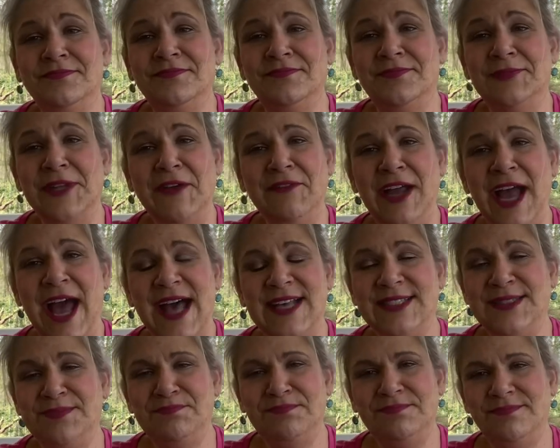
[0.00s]
Love you
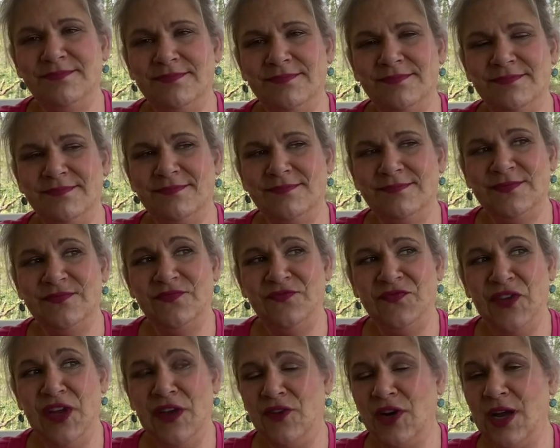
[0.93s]
guys.
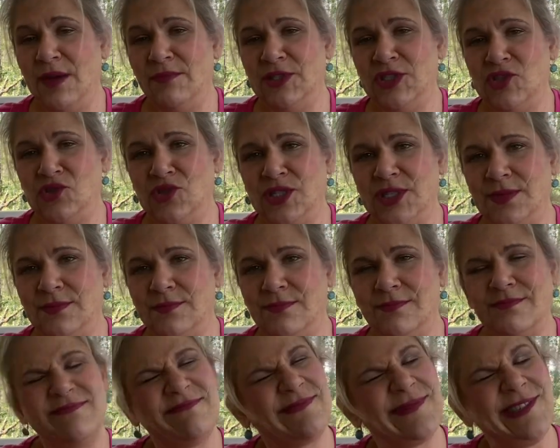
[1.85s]
If you ever come to Georgia,
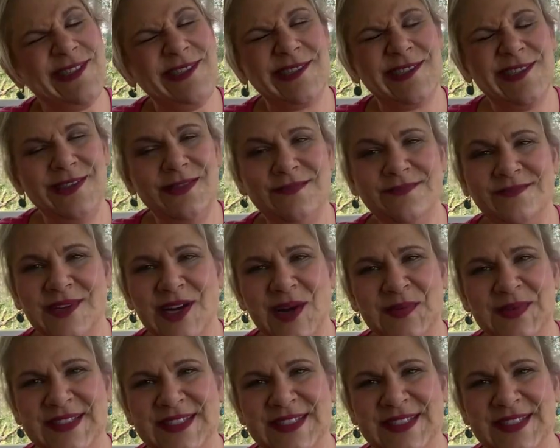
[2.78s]
hope to